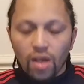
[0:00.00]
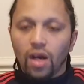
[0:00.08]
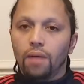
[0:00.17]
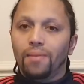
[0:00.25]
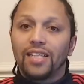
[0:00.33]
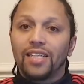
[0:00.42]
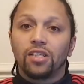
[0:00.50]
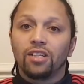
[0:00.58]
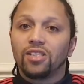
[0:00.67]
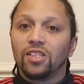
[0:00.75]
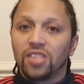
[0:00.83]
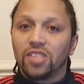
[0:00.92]
at
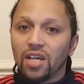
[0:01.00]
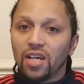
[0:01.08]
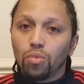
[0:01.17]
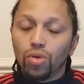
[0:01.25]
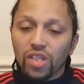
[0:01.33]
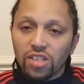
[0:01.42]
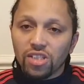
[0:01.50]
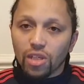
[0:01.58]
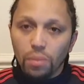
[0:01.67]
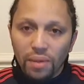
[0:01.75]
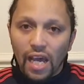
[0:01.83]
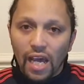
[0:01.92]
Manchester City? Would he
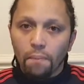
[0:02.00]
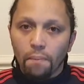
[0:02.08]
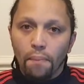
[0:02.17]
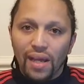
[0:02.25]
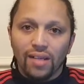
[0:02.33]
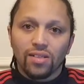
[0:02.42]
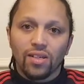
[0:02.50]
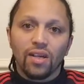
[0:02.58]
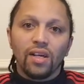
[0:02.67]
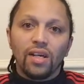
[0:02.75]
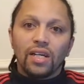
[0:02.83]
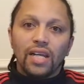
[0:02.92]
still be getting picked?
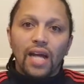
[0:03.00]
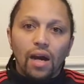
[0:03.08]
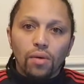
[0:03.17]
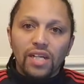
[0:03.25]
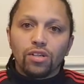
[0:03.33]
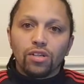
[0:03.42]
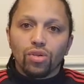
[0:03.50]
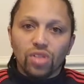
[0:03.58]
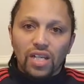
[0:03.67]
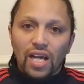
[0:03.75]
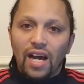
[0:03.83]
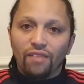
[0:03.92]
Now, he
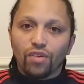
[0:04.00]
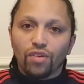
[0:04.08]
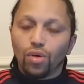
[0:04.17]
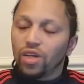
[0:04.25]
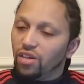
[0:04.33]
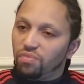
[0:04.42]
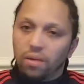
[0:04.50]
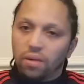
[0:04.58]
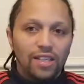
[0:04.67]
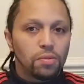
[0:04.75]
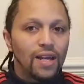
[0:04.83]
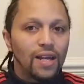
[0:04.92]
doesn't have good enough
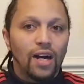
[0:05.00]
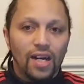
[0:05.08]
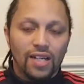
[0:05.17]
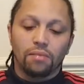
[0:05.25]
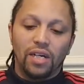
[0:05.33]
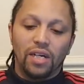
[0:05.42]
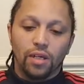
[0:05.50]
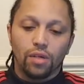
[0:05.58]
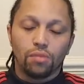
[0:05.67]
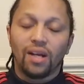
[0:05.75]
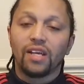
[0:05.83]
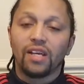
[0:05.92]
players behind him, I
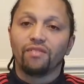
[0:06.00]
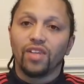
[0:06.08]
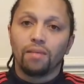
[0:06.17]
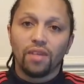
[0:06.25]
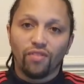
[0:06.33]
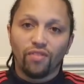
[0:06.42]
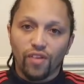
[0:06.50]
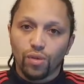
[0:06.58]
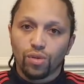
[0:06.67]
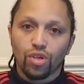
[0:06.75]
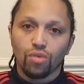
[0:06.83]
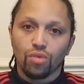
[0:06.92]
don't believe, in the
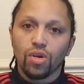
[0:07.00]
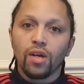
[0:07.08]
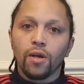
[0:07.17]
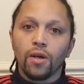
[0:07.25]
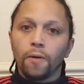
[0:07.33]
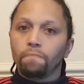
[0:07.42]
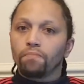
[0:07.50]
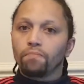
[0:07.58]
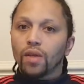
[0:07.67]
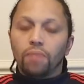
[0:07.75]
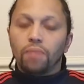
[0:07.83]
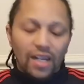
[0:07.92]
midfield too.
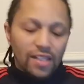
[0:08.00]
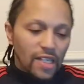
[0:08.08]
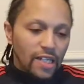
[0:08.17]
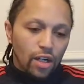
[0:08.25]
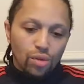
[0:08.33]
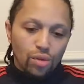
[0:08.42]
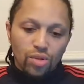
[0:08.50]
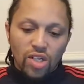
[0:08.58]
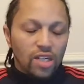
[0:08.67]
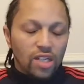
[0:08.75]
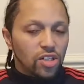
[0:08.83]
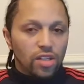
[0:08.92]
But I think
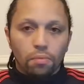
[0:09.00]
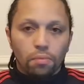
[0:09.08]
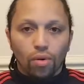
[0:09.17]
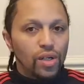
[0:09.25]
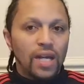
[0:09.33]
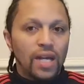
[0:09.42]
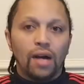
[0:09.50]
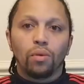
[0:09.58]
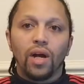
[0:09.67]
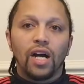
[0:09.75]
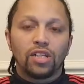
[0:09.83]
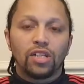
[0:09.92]
Ozil is at the point now
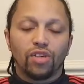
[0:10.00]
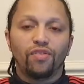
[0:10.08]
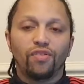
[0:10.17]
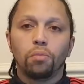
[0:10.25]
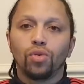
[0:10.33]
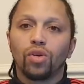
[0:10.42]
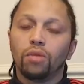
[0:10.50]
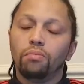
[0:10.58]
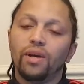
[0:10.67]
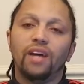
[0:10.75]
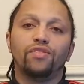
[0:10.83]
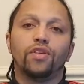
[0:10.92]
where, as a football
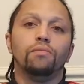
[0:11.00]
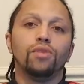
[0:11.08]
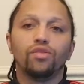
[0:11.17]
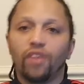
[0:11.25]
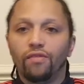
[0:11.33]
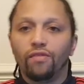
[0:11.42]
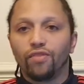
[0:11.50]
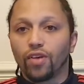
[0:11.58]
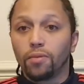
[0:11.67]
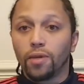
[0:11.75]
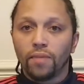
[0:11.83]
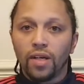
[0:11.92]
club, we have to move on
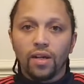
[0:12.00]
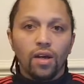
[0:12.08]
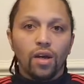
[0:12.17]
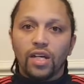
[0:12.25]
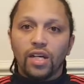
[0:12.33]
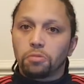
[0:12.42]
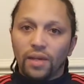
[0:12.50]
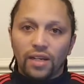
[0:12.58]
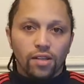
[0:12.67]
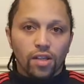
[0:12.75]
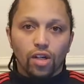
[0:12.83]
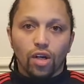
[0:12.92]
from him. He's been
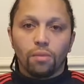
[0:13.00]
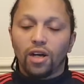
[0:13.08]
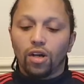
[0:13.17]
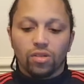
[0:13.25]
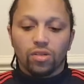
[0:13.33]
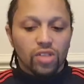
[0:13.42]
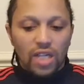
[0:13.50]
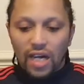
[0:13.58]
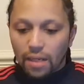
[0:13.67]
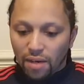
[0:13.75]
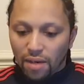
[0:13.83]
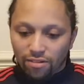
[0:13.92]
at the club a long
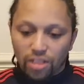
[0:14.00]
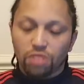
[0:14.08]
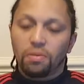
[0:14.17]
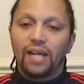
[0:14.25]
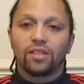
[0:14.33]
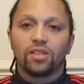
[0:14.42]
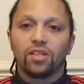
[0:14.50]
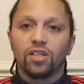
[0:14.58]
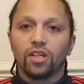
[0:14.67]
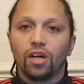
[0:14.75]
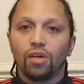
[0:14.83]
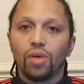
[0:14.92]
time. I respect,
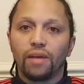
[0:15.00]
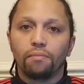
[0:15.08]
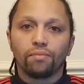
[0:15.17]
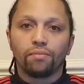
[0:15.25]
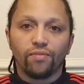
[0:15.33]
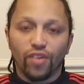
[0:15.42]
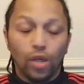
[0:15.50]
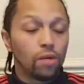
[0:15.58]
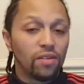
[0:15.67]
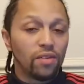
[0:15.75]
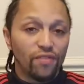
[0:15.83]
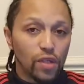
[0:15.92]
him for
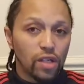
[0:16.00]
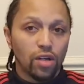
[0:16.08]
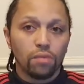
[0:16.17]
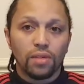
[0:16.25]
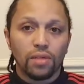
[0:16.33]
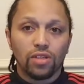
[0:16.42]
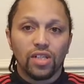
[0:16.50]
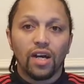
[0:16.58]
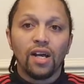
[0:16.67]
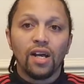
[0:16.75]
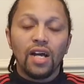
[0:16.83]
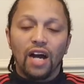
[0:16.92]
coming for the club because
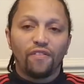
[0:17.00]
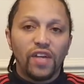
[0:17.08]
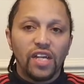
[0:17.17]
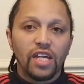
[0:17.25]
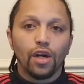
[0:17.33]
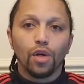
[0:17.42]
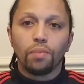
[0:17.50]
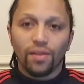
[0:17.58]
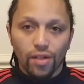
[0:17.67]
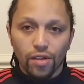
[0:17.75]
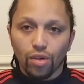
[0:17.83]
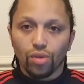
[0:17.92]
I think he opened
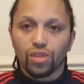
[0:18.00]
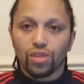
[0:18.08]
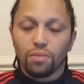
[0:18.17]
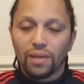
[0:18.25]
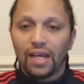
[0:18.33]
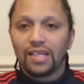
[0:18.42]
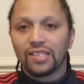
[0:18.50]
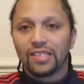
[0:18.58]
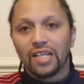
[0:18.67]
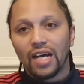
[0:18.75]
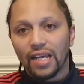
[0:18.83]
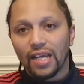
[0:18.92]
the door to players
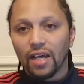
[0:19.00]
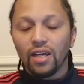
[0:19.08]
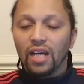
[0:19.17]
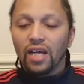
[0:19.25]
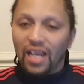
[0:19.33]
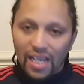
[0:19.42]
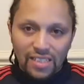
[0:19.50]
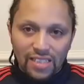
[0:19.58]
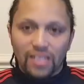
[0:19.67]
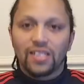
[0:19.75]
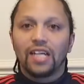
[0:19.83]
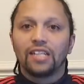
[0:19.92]
like
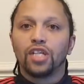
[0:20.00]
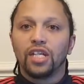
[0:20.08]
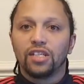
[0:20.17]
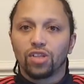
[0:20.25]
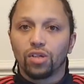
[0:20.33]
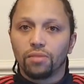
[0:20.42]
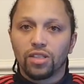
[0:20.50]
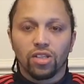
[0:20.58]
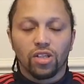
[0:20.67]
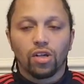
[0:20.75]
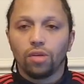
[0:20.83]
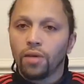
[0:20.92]
Alexis Sanchez coming to the
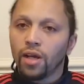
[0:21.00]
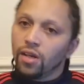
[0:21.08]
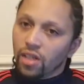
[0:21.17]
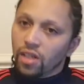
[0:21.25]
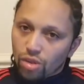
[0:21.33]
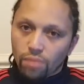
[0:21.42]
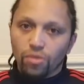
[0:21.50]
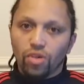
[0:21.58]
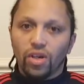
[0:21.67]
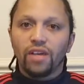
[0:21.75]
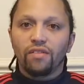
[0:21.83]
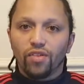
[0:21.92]
club. So I'm
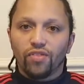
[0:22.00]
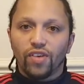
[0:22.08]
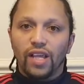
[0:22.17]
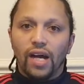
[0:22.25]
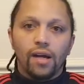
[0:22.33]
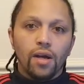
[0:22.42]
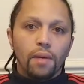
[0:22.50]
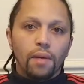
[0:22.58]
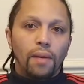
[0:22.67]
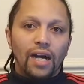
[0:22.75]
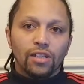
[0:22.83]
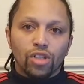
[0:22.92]
grateful for that.
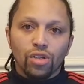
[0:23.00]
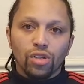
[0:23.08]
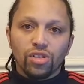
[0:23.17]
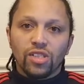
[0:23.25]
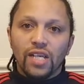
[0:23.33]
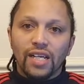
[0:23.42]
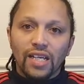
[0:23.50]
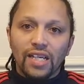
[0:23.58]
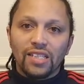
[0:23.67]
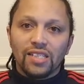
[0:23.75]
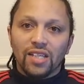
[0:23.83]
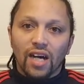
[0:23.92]
But I just think
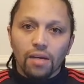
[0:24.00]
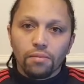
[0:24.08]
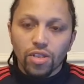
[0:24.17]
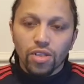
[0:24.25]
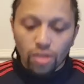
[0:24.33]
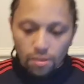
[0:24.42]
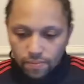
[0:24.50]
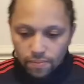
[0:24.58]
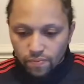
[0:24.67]
his time is up,